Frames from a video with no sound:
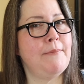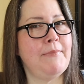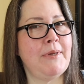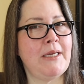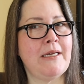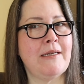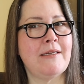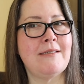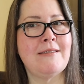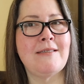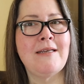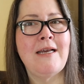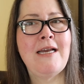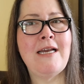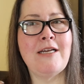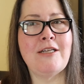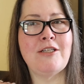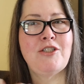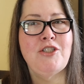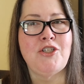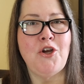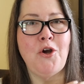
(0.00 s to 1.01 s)
because
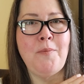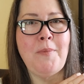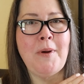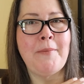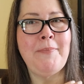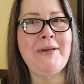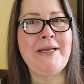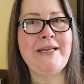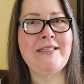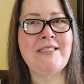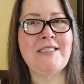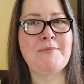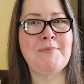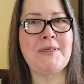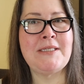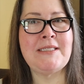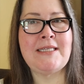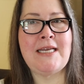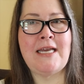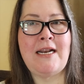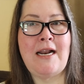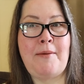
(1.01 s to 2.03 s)
taupe up against my
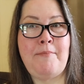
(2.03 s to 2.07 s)
skin,